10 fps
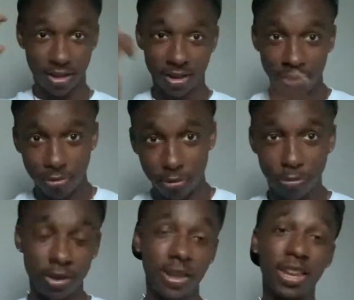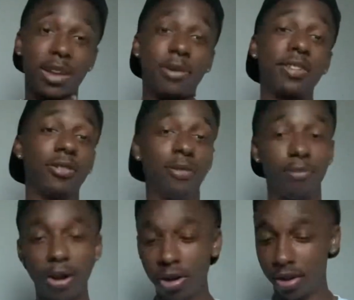No, But nigga, my shit was
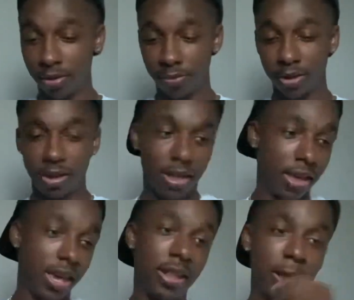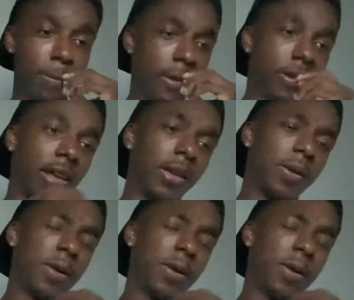burning. Hit that bitch like,